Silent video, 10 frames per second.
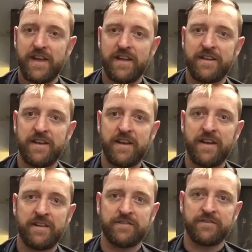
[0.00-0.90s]

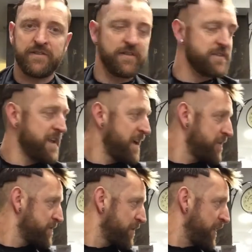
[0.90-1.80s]
and the side
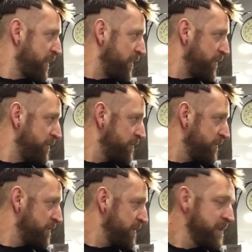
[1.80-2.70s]
was looking
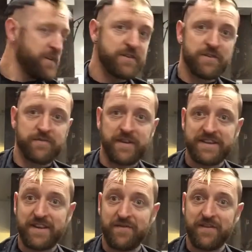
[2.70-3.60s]
for
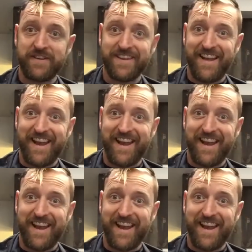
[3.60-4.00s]
something different.